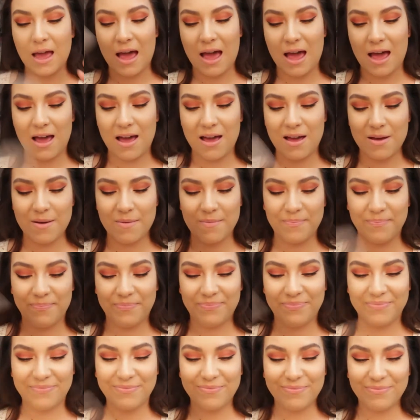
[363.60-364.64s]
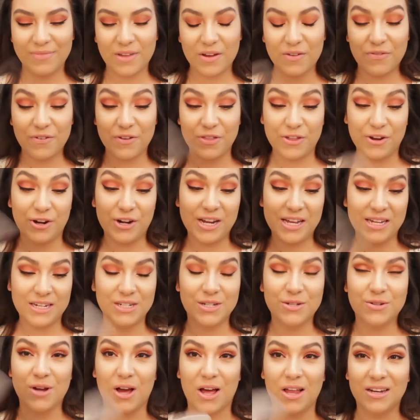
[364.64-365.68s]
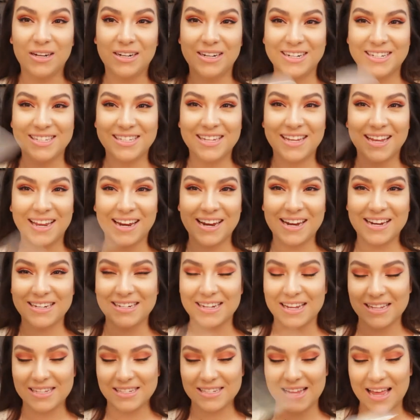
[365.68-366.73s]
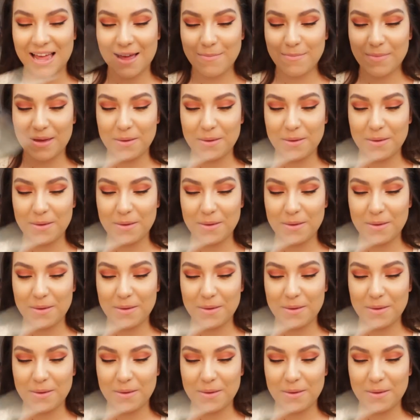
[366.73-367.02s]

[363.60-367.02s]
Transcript: Um, for thirty-two dollars, and it does that.